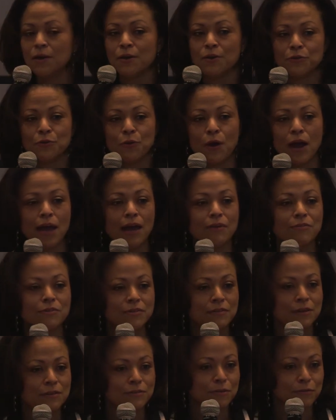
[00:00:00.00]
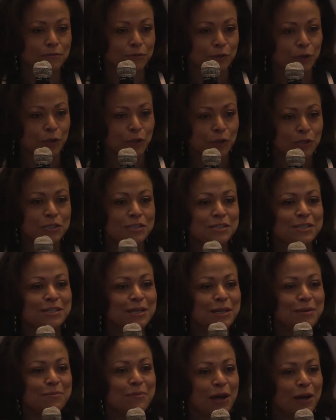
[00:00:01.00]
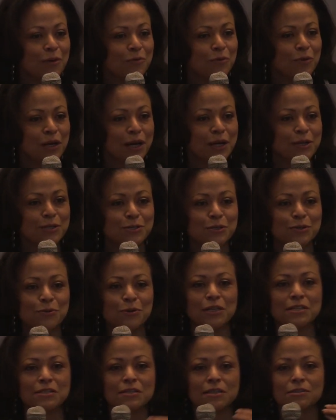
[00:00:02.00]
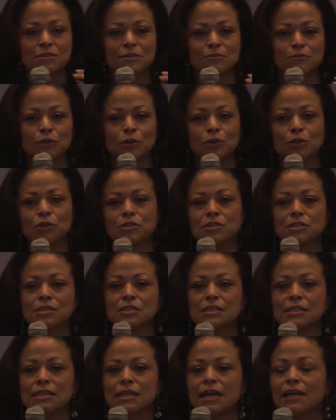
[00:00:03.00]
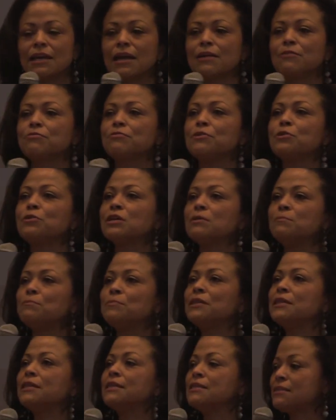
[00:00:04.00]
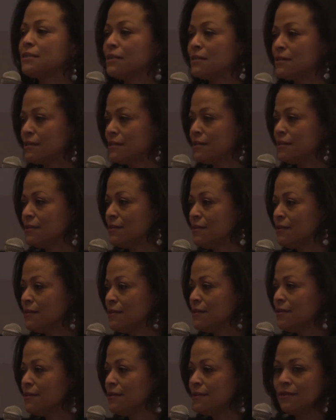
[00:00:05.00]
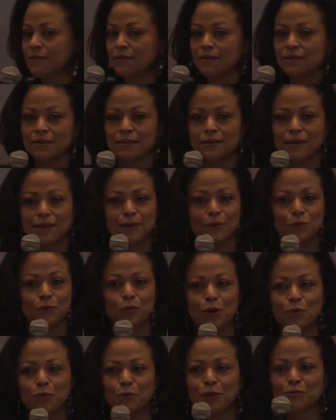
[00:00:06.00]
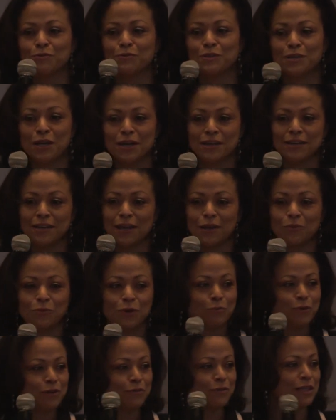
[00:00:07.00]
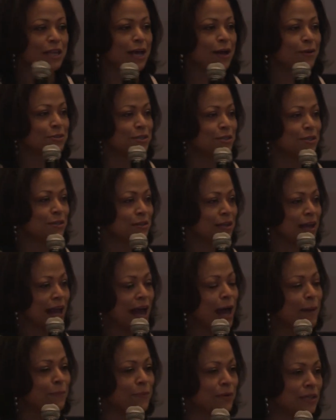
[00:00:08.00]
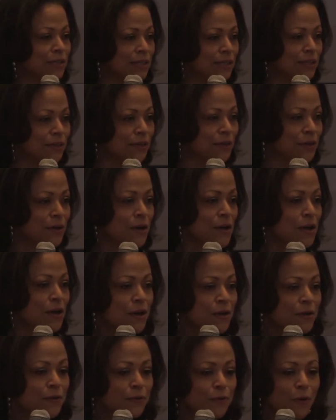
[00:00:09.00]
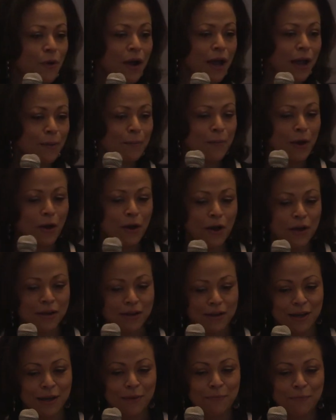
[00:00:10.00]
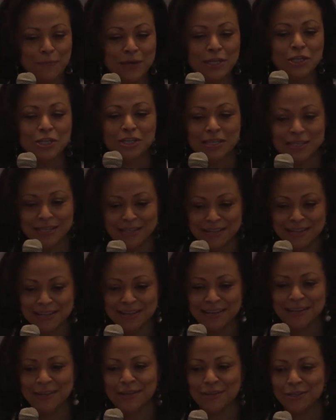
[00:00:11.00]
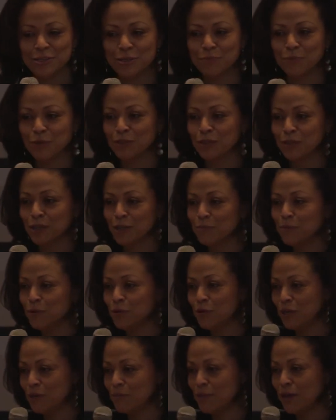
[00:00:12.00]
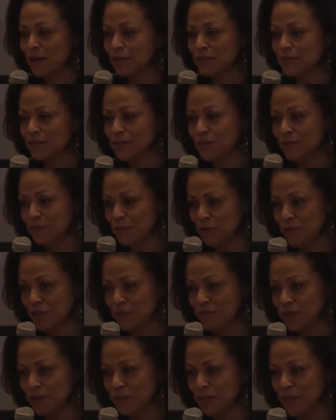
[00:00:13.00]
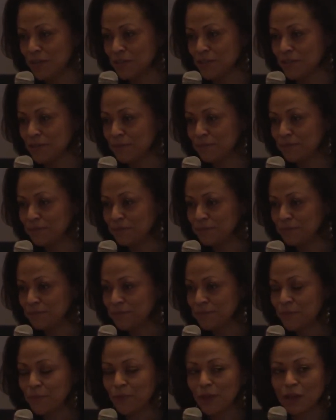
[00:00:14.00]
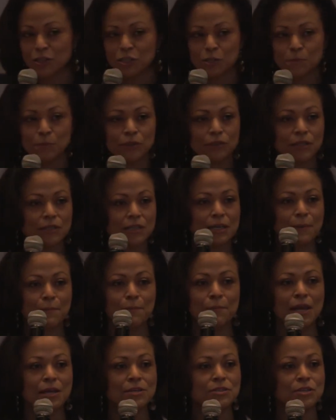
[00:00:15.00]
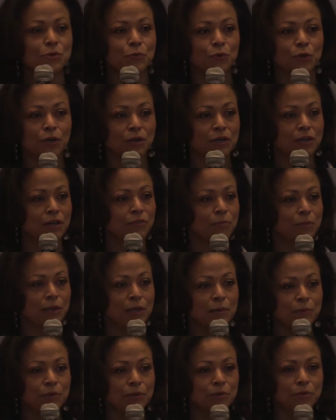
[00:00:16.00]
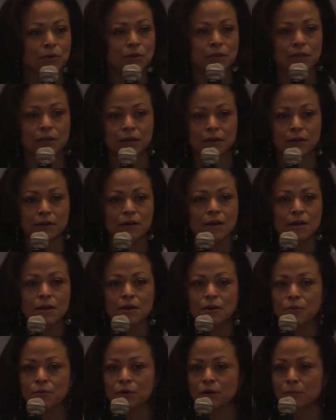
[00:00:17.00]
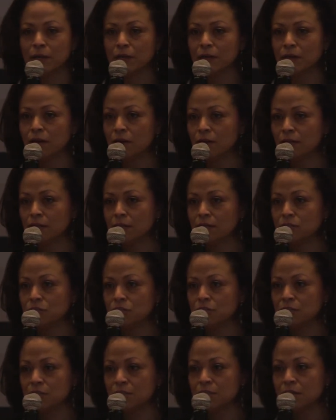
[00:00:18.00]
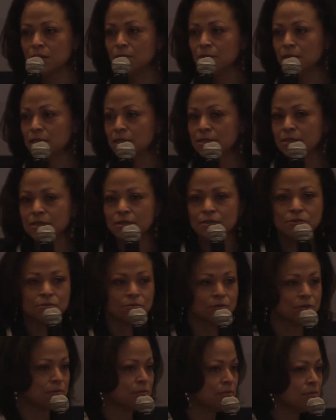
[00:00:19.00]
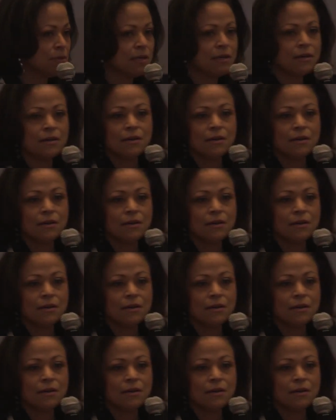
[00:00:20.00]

So I have a sense of urgency about what I do, and a sense of urgency, and I feel complicit in what we've done and what we've allowed to happen here. So I am on a mission to bring the community back to the Community Foundation, to build on the amazing work of people who are there. One of my colleagues, Gina Dalma, is in this room.